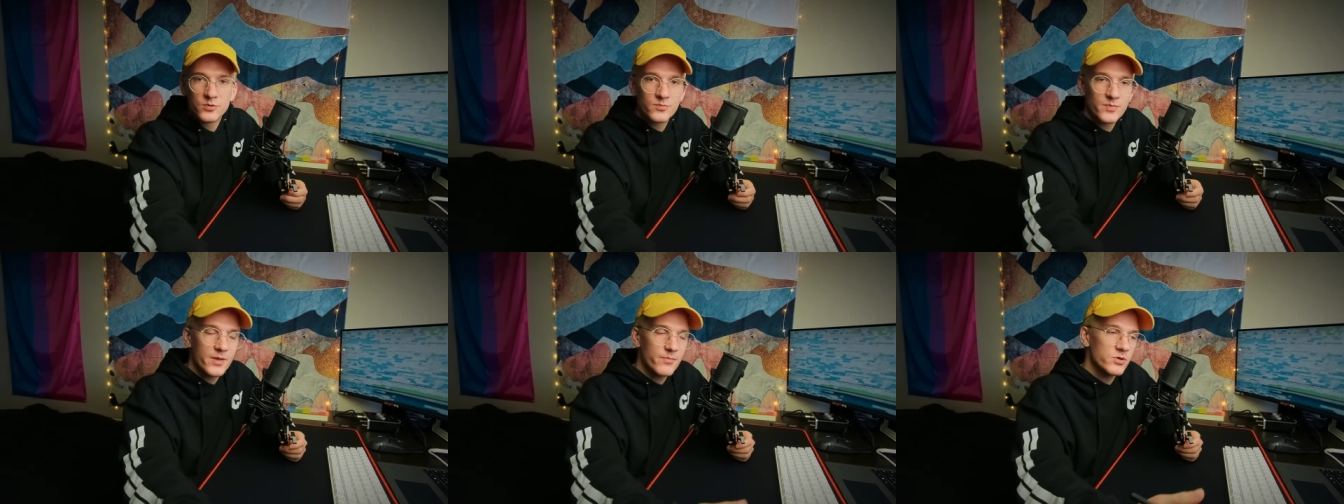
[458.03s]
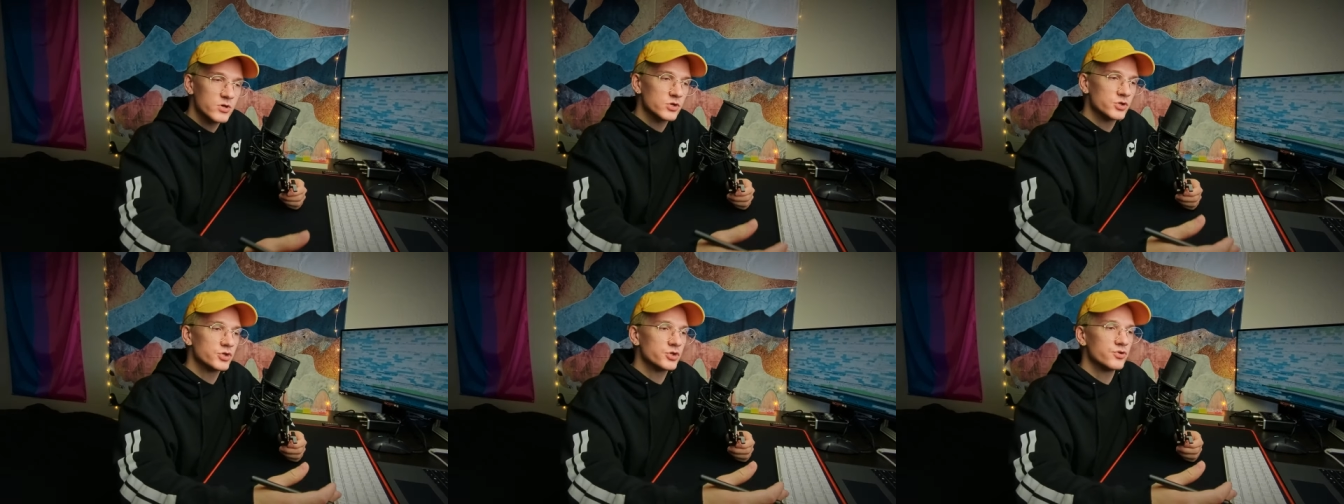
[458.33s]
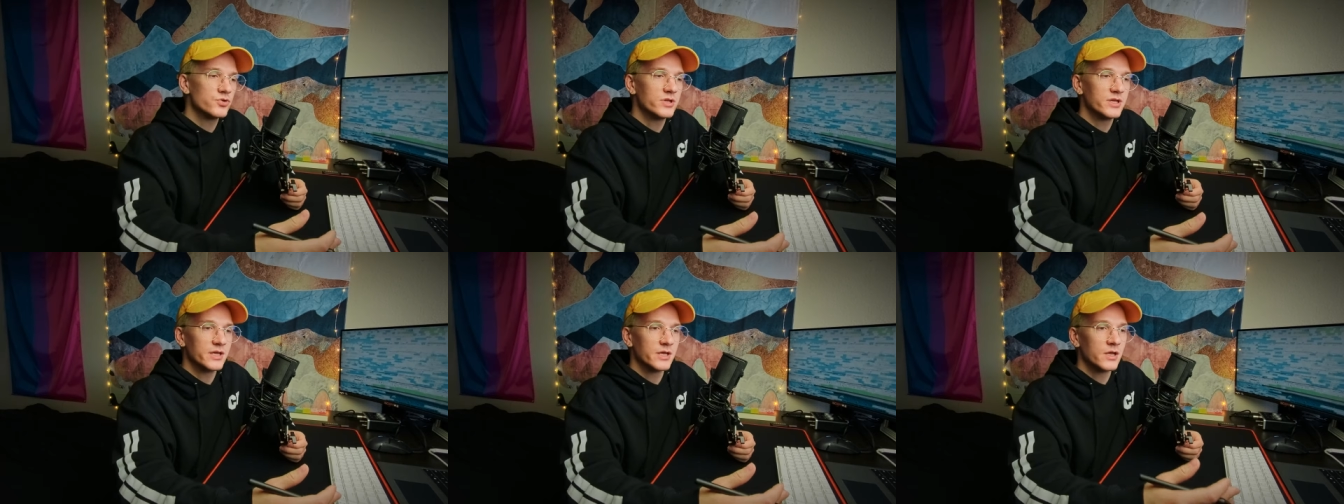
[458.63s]
maybe you're
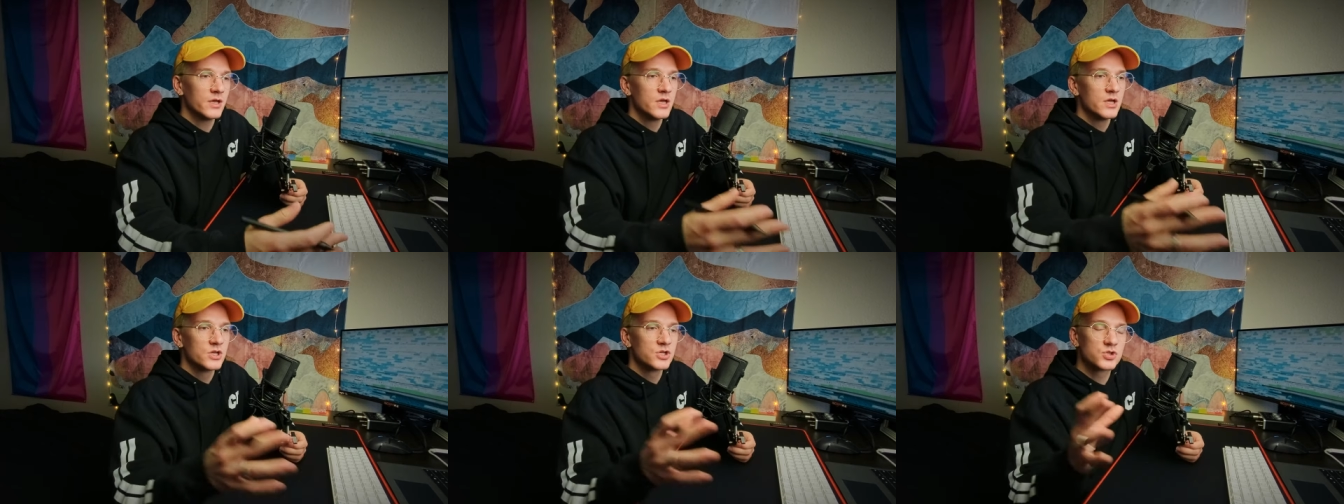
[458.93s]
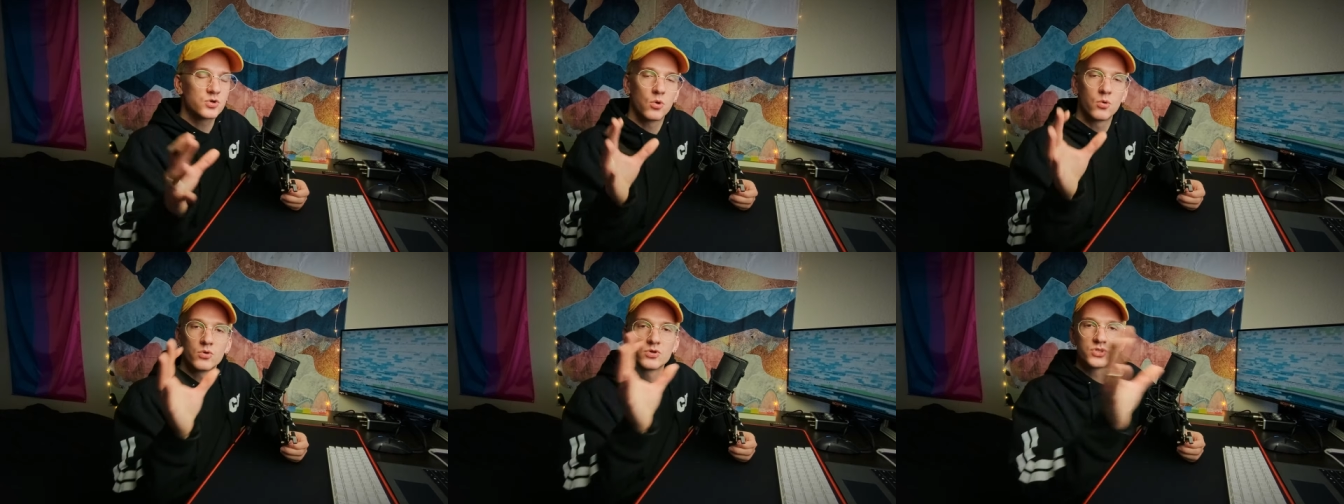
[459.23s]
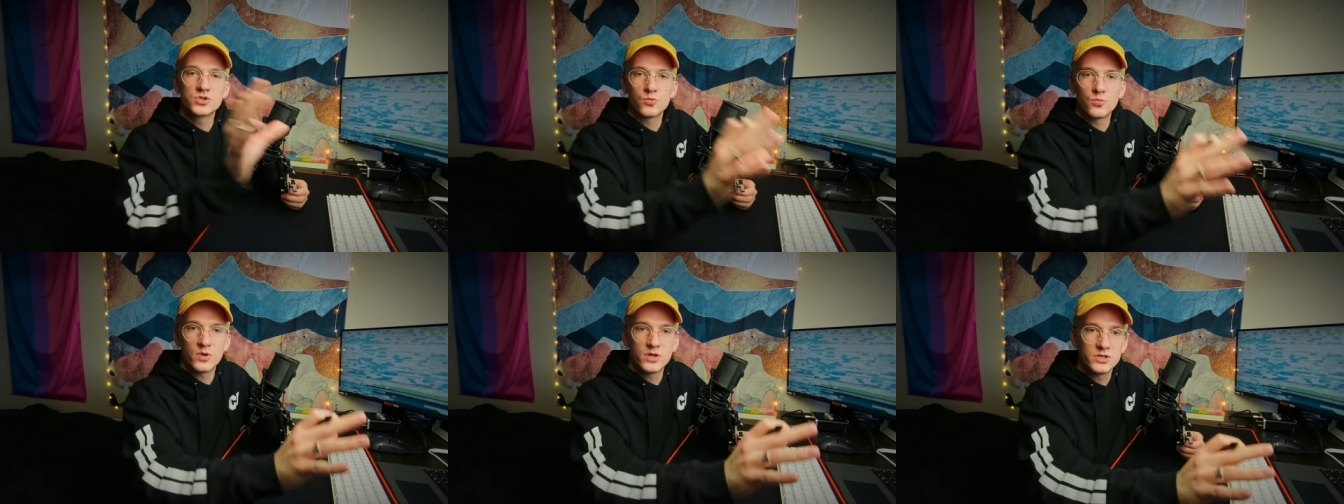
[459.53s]
shooting
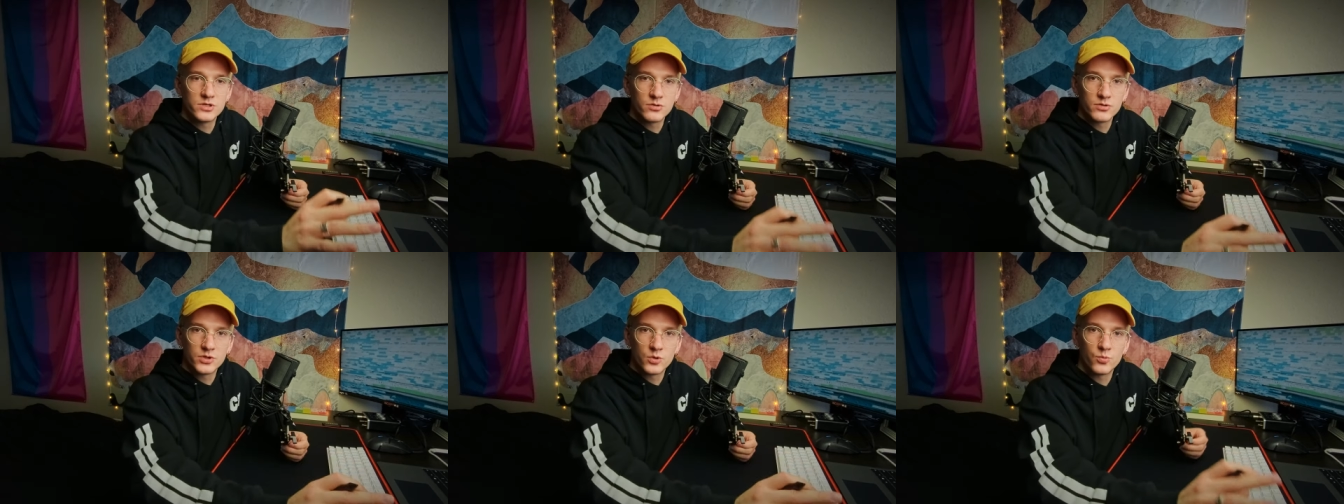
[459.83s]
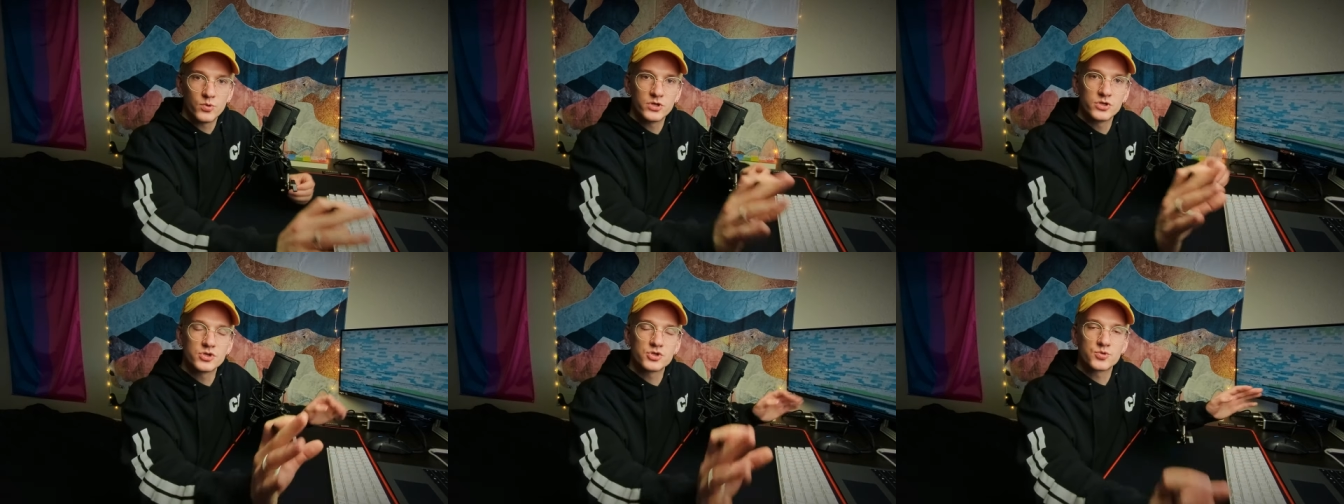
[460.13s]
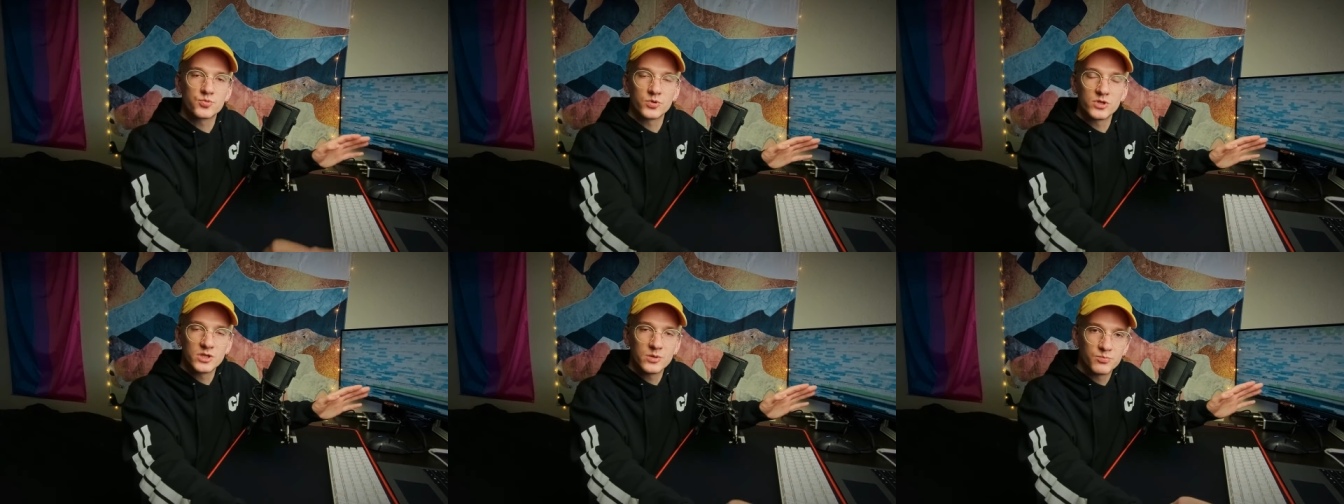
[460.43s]
towards a window and the window's
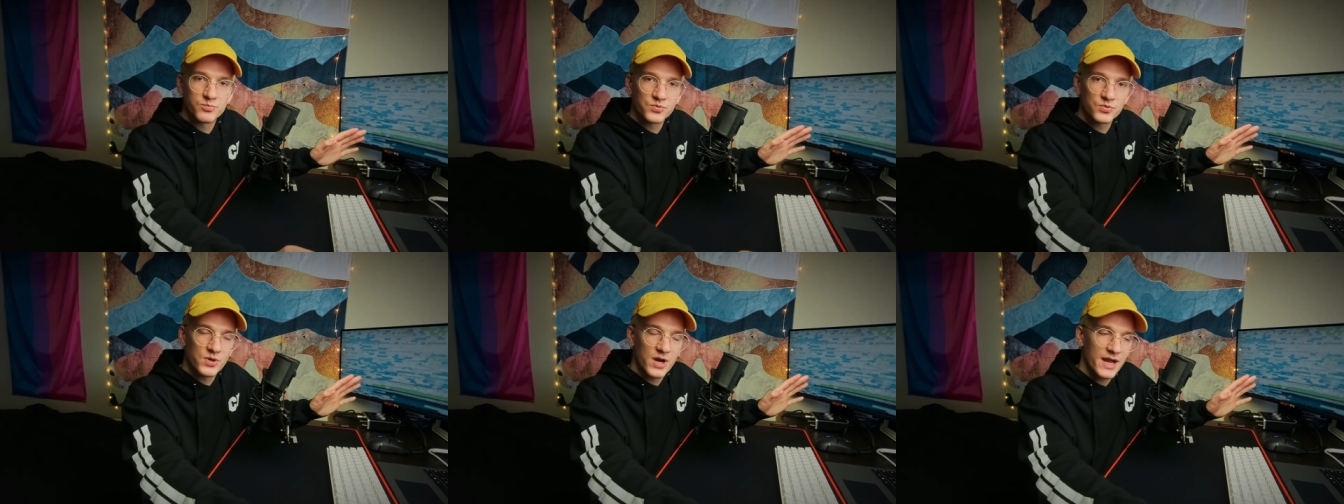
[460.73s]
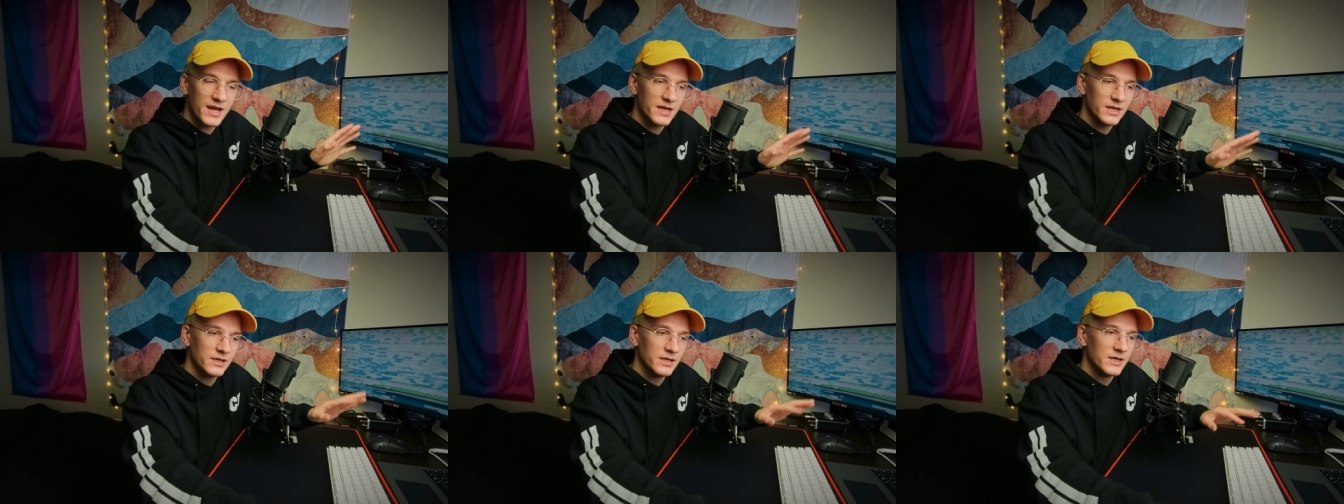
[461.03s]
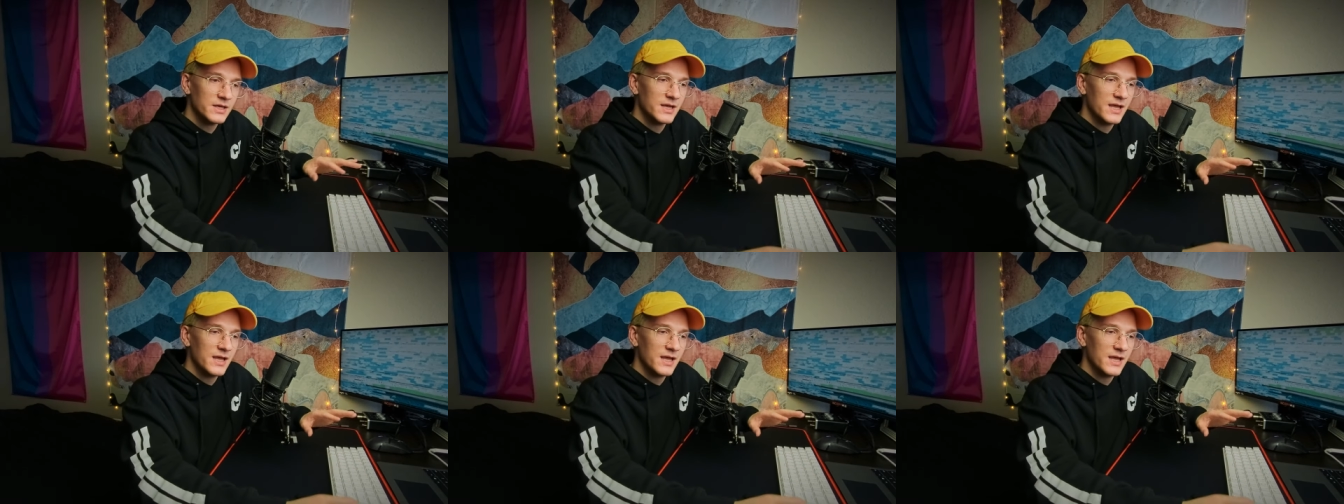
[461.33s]
really bright